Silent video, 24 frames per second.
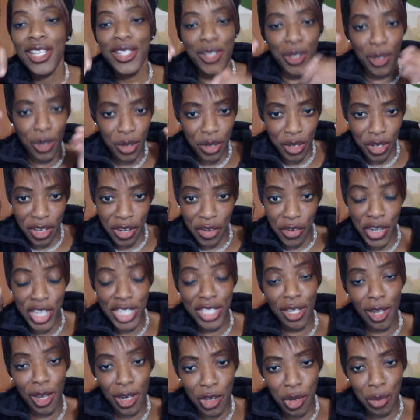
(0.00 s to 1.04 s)
So
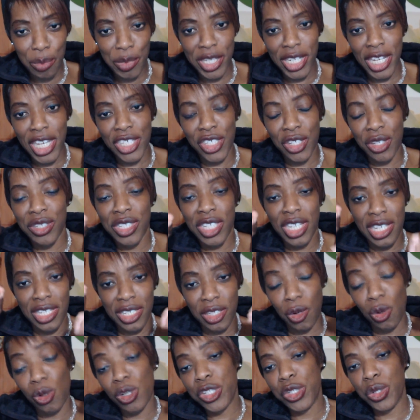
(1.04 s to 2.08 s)
crystal combinations
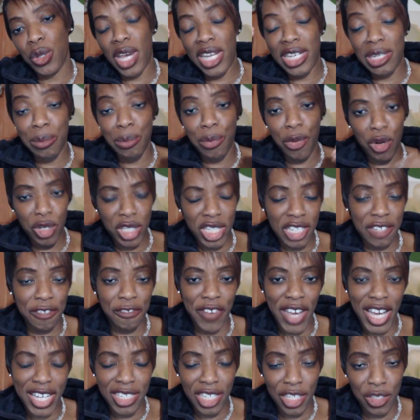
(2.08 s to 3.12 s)
is also an important
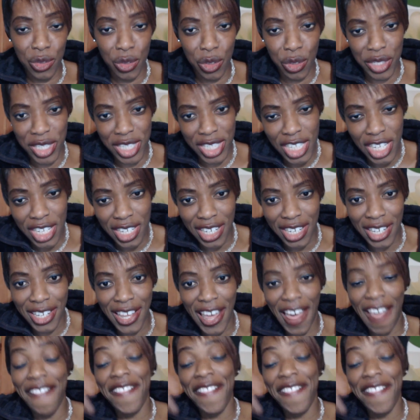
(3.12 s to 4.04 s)
factor to consider.